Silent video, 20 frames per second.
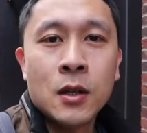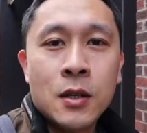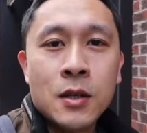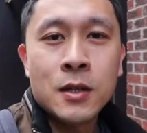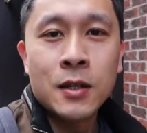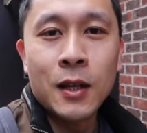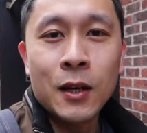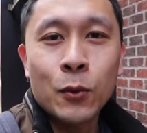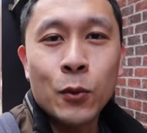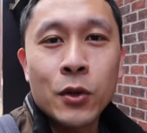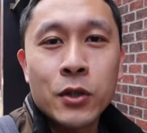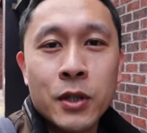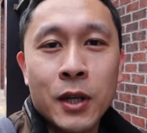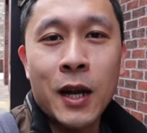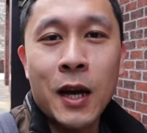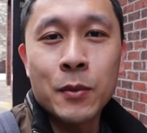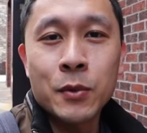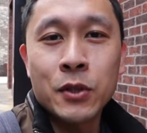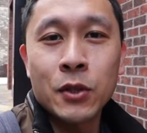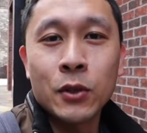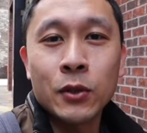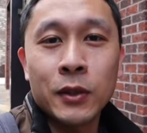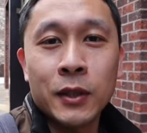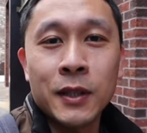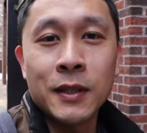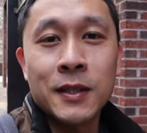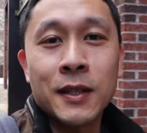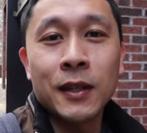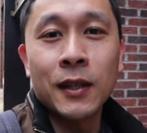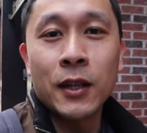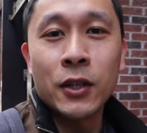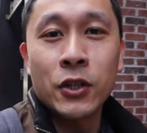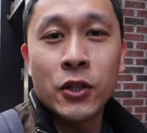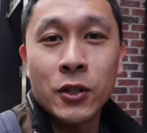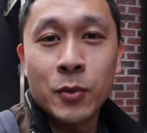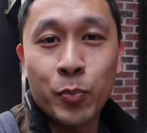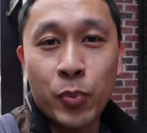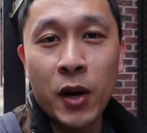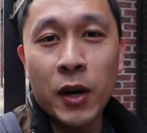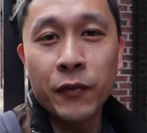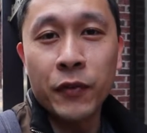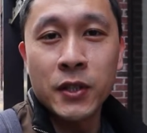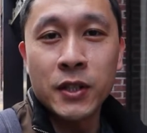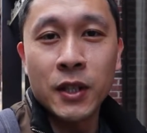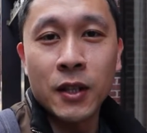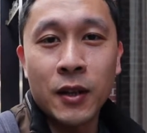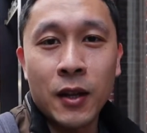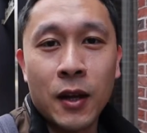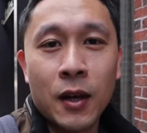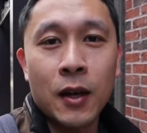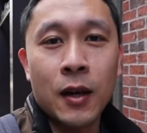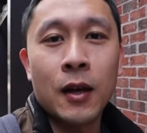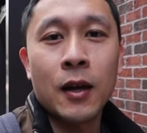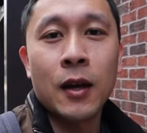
So that was an absolutely delicious breakfast in there.